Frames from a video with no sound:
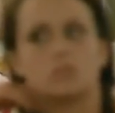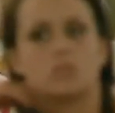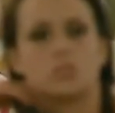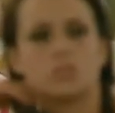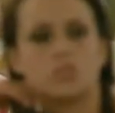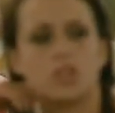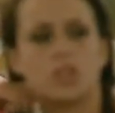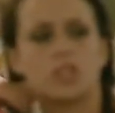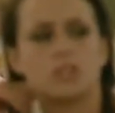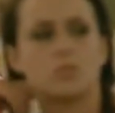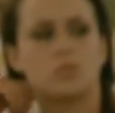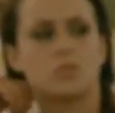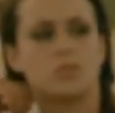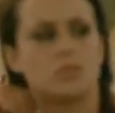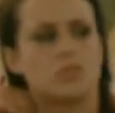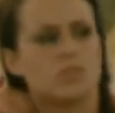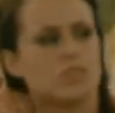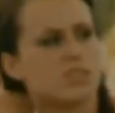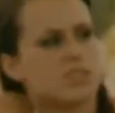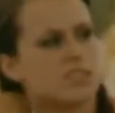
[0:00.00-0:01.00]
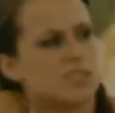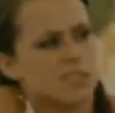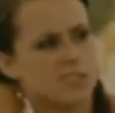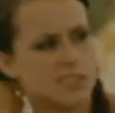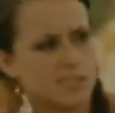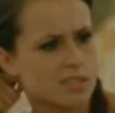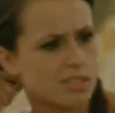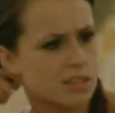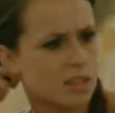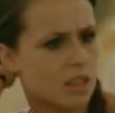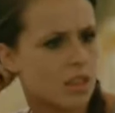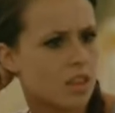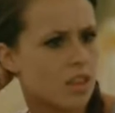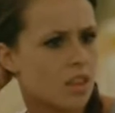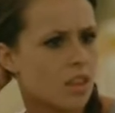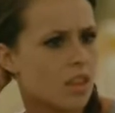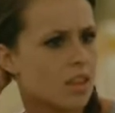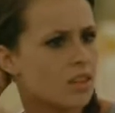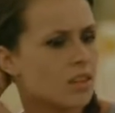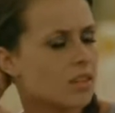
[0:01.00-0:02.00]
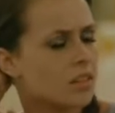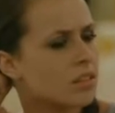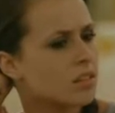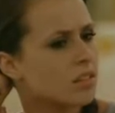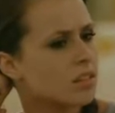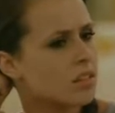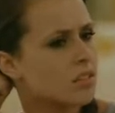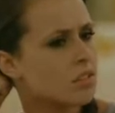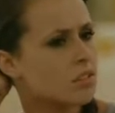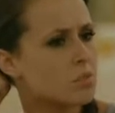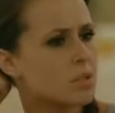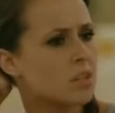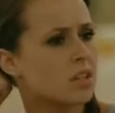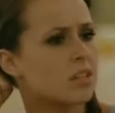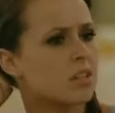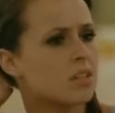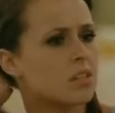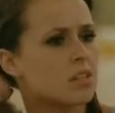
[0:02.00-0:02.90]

just genuine, like, you know what I mean?